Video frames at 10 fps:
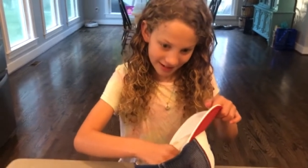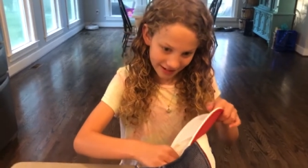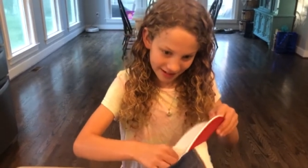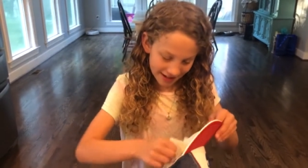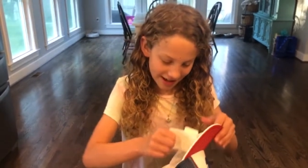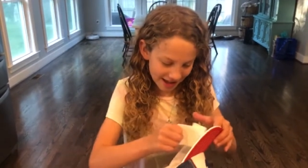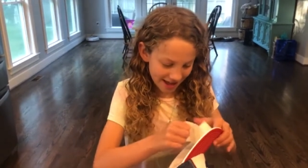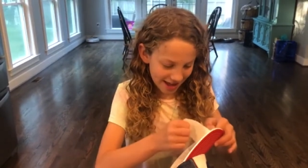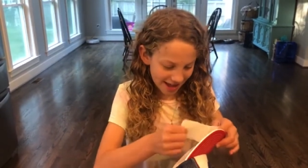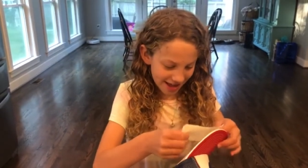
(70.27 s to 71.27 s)
Okay.
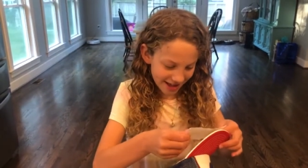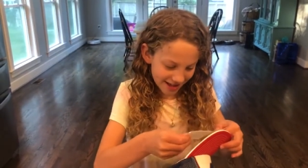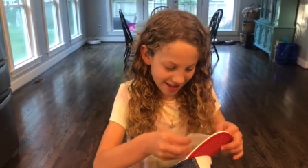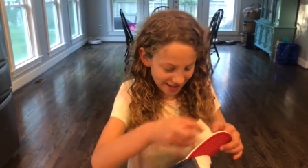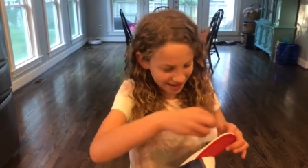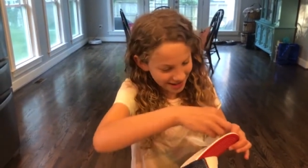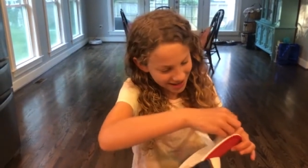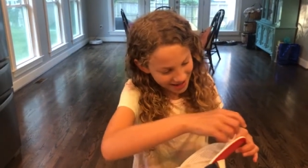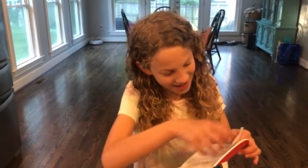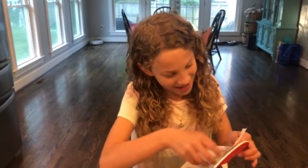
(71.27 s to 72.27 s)
And
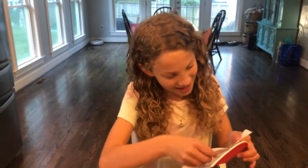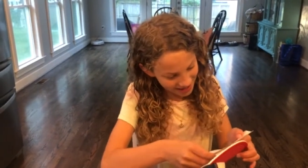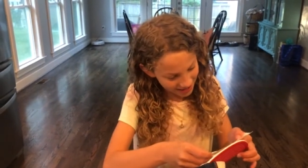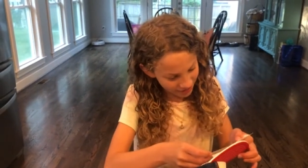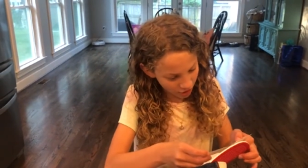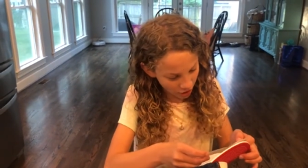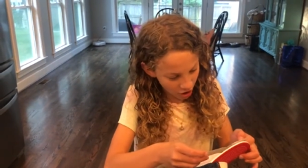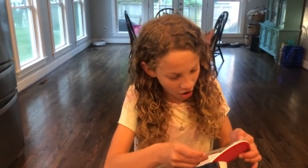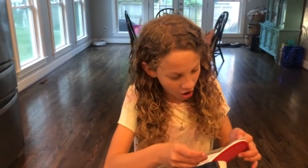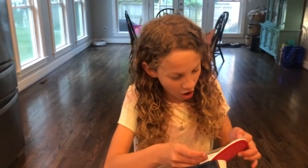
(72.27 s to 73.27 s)
the
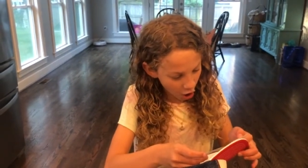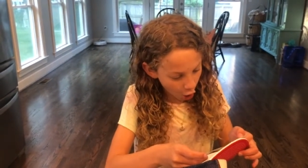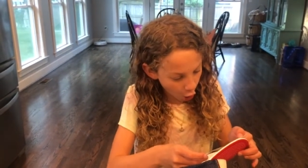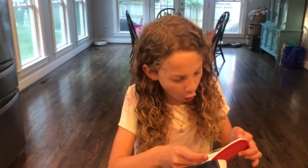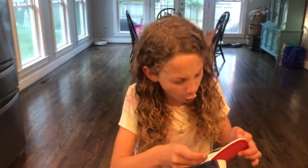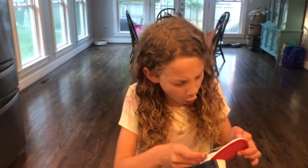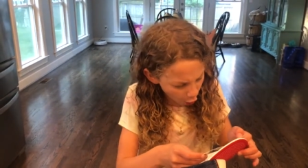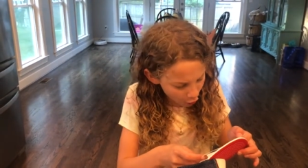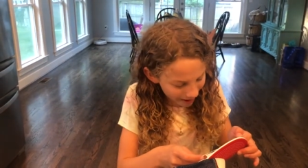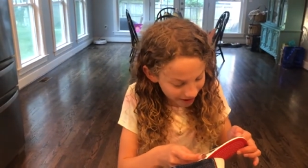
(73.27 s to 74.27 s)

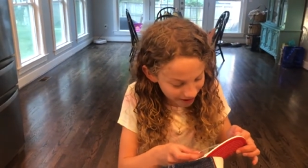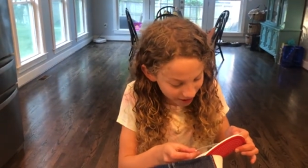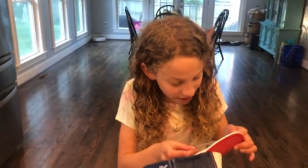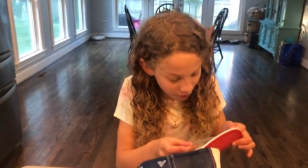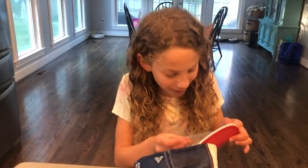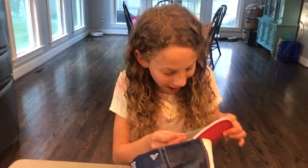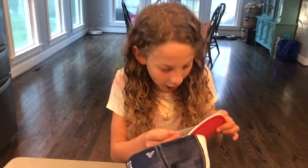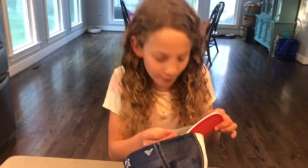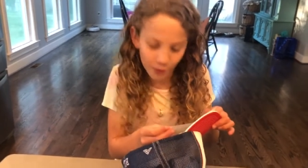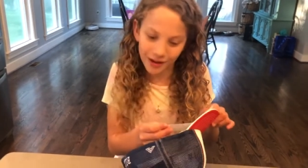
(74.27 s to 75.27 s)
OSU
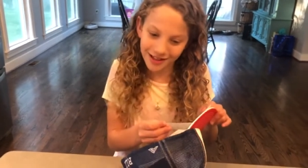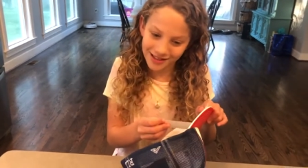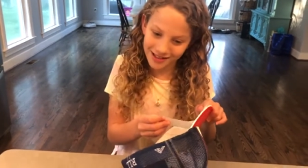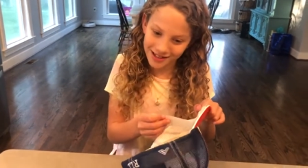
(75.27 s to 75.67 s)
Cowboys.